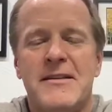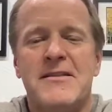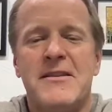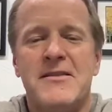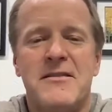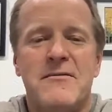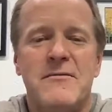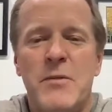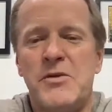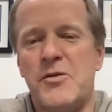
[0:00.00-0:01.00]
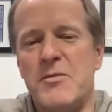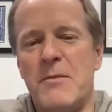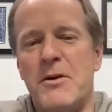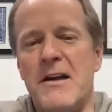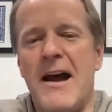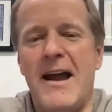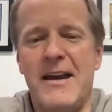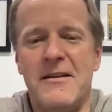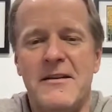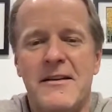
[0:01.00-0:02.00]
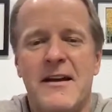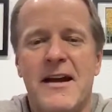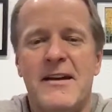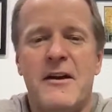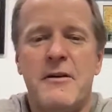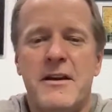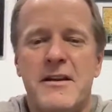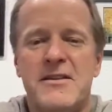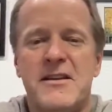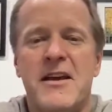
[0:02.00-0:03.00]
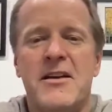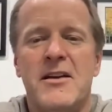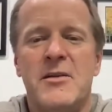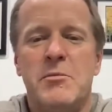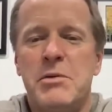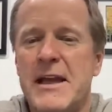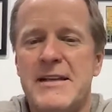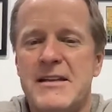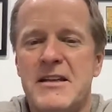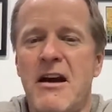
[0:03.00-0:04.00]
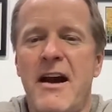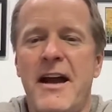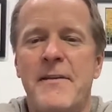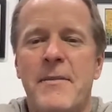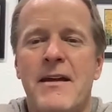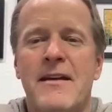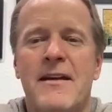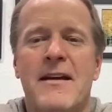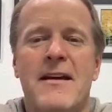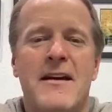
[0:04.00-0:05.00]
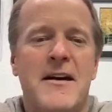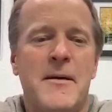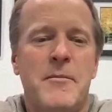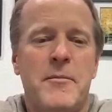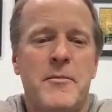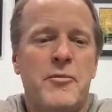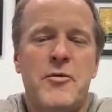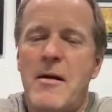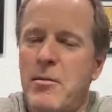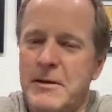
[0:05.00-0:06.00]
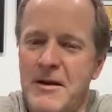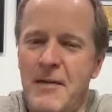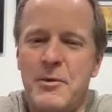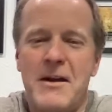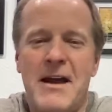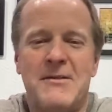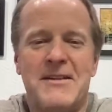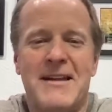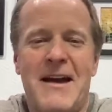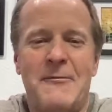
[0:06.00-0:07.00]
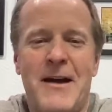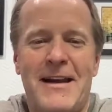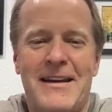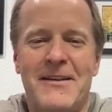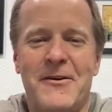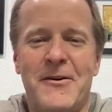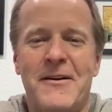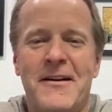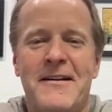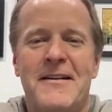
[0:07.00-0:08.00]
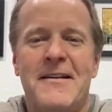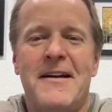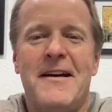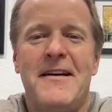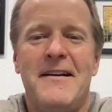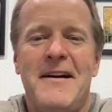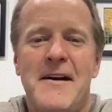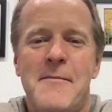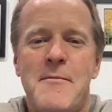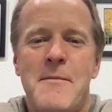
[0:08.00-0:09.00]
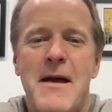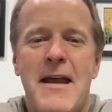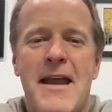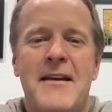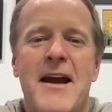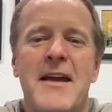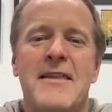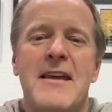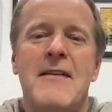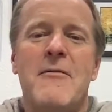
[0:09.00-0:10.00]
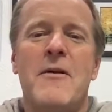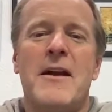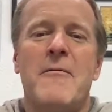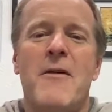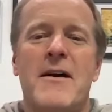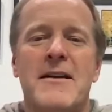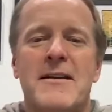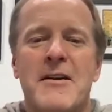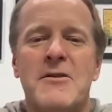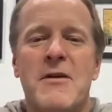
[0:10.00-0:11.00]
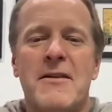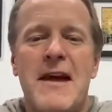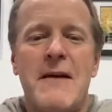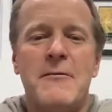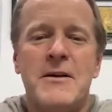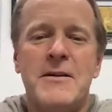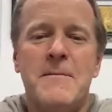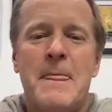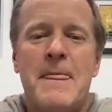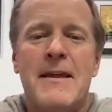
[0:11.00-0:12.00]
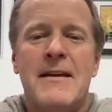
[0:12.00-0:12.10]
This is mushroom number 9, Agaricus blazei. Probably not pronouncing that right either. And I think what I want to tell you on that one